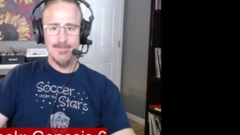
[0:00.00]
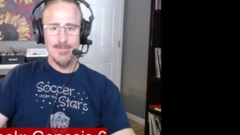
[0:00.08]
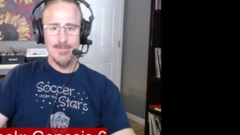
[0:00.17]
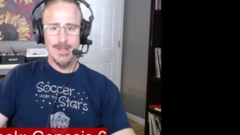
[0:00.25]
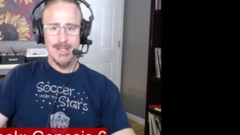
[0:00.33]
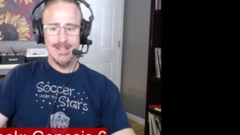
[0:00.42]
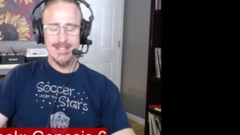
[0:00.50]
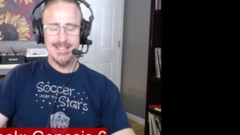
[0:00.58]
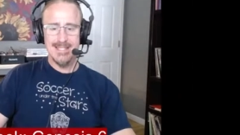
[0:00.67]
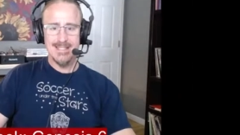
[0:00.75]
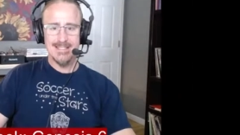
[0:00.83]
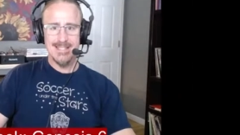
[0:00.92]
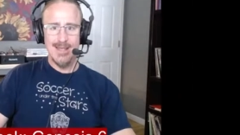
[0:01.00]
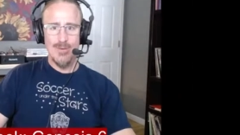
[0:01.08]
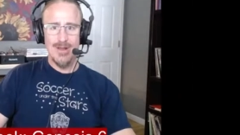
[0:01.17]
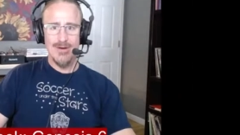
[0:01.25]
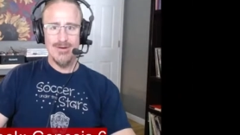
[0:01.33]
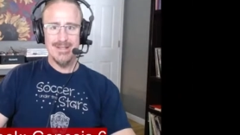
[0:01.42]
in the sense that
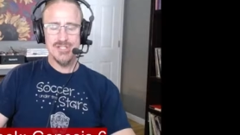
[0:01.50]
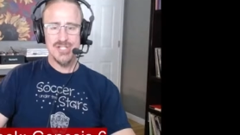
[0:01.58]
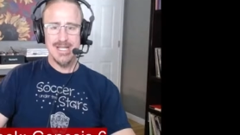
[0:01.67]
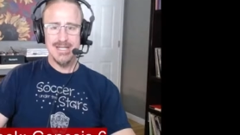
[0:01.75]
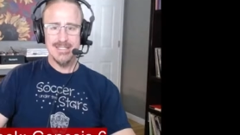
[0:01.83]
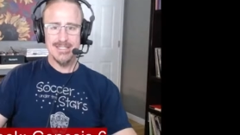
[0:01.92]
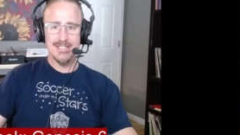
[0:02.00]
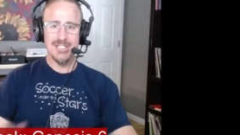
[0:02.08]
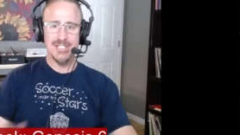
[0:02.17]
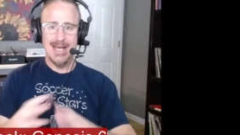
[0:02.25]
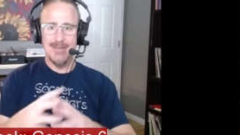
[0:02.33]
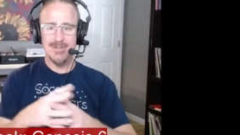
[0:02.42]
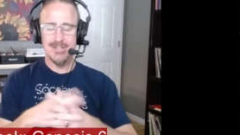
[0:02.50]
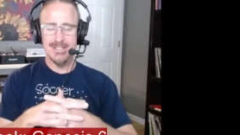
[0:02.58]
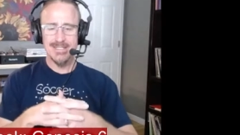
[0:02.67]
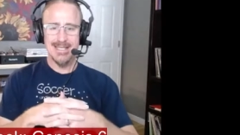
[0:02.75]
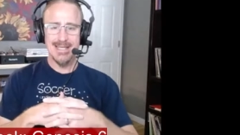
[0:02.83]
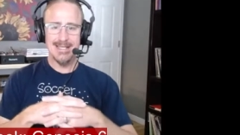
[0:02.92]
we are in Genesis chapter
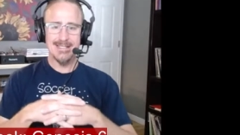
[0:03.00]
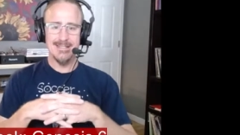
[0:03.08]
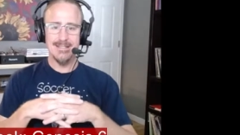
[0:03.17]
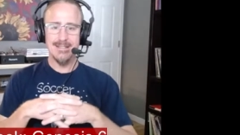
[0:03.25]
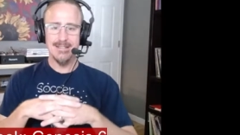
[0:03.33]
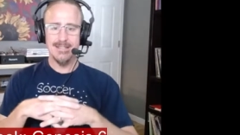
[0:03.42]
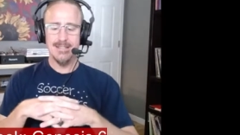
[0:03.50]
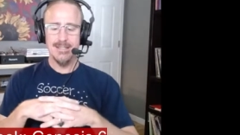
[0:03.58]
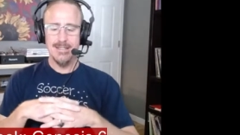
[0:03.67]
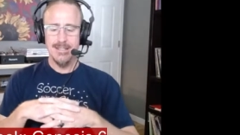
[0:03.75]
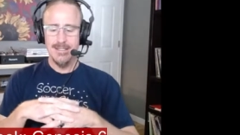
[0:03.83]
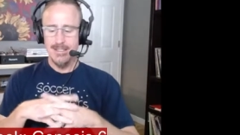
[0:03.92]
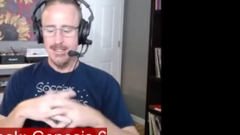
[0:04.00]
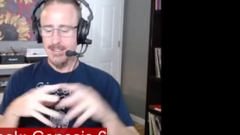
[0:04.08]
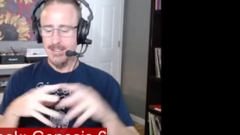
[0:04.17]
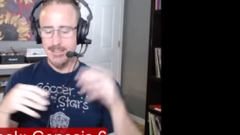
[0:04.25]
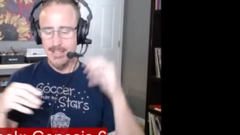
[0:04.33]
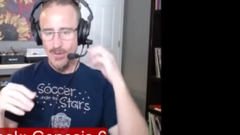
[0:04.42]
6, and this
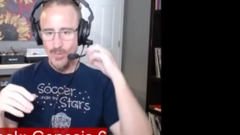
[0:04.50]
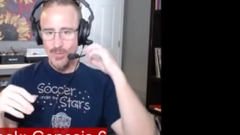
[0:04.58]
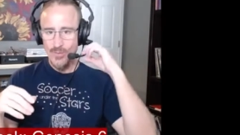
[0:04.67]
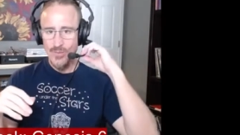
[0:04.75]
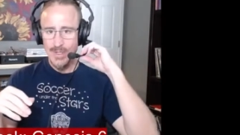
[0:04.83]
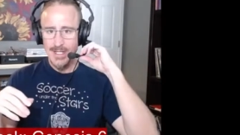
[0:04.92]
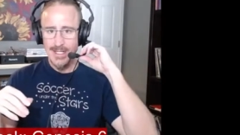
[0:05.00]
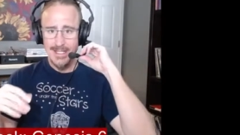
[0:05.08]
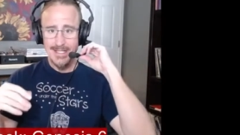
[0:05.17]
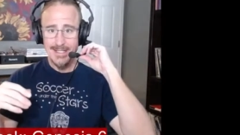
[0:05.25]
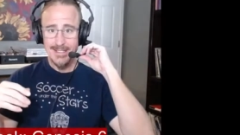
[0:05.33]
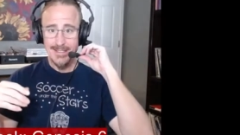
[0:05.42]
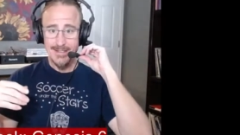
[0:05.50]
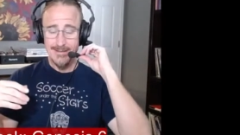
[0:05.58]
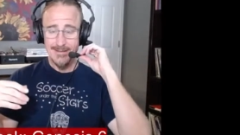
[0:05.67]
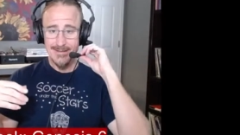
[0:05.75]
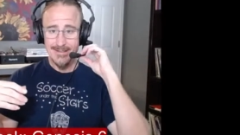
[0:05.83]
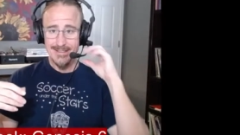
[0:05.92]
is a really
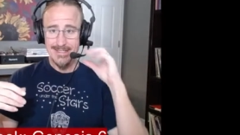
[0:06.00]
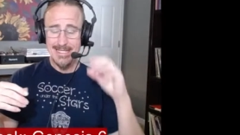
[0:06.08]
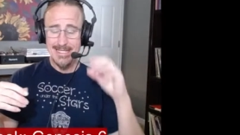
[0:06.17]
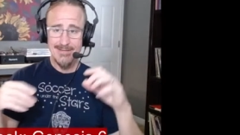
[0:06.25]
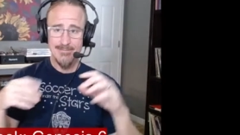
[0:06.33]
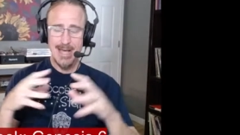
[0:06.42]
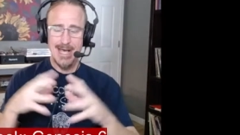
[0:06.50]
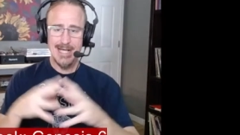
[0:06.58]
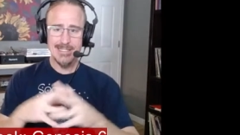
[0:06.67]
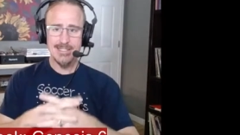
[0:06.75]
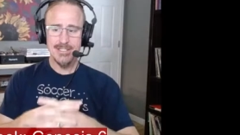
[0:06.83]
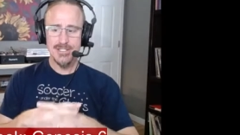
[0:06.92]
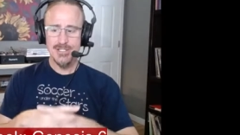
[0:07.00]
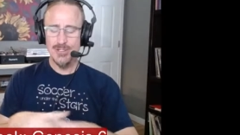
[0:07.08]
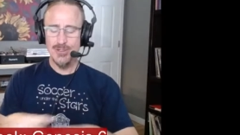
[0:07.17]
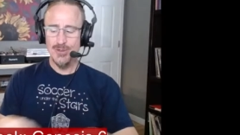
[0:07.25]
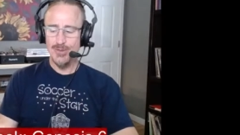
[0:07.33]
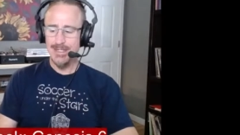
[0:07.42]
neat passage,
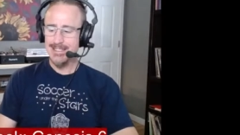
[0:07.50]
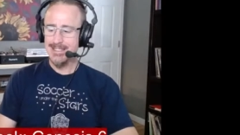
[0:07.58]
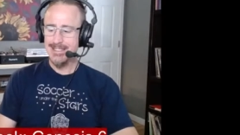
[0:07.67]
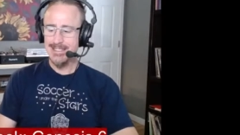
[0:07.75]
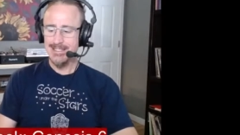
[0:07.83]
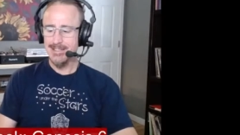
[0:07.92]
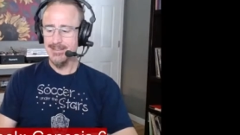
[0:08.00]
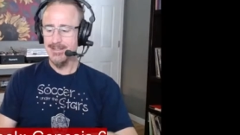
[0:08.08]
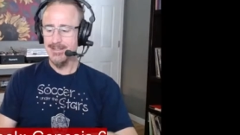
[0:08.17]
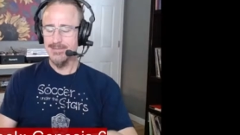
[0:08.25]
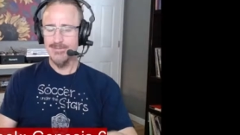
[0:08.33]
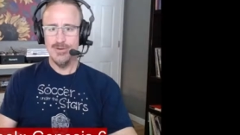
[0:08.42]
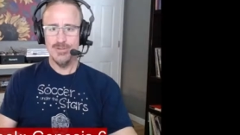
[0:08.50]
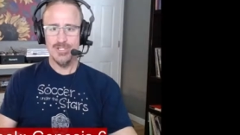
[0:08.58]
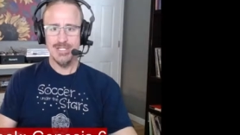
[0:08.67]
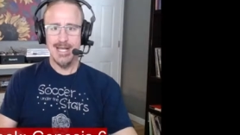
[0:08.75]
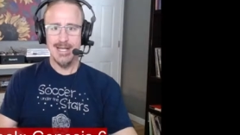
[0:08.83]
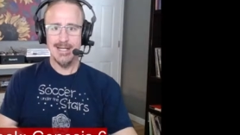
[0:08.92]
too. And it's neat to do a
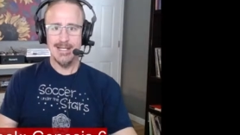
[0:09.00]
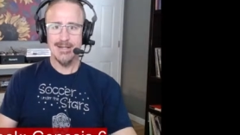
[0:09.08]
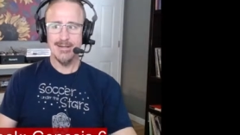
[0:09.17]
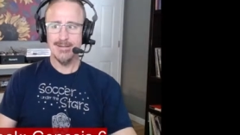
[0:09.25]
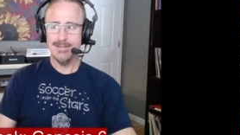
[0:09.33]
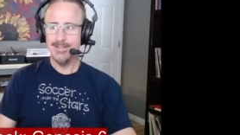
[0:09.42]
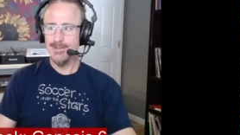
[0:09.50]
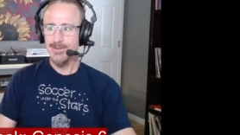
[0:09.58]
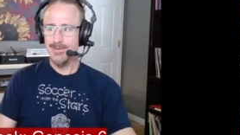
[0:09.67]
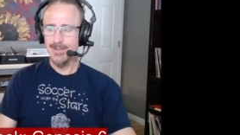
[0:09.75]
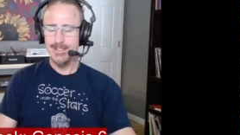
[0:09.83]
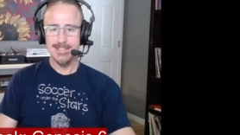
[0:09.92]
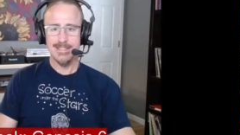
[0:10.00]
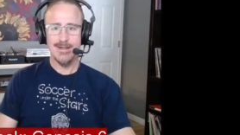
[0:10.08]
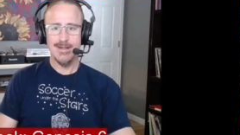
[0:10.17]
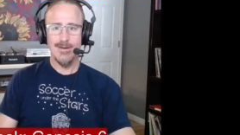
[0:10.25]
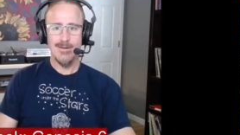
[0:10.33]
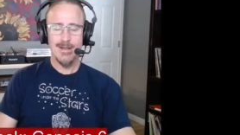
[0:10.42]
devotion out of here, too, and just get
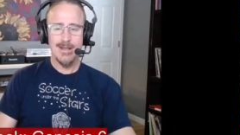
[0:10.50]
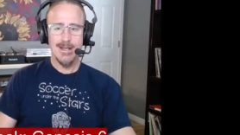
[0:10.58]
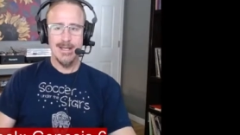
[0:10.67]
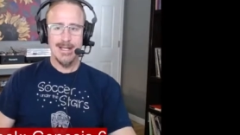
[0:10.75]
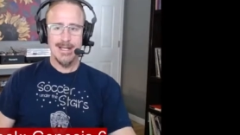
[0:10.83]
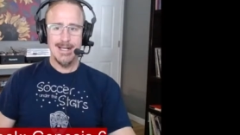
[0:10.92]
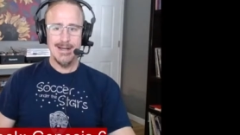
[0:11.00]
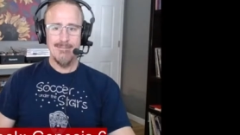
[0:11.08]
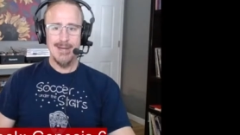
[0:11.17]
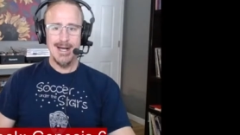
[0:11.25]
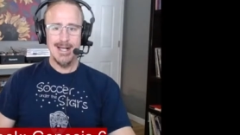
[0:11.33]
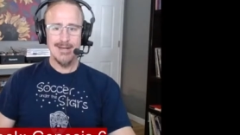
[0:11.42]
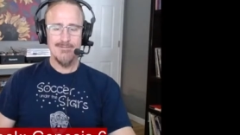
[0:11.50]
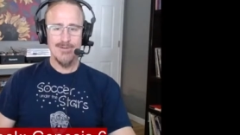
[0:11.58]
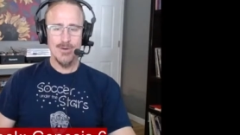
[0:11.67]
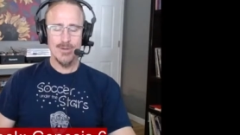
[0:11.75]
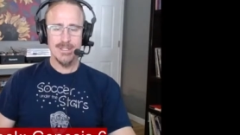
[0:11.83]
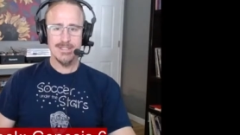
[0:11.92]
our kind of mind focused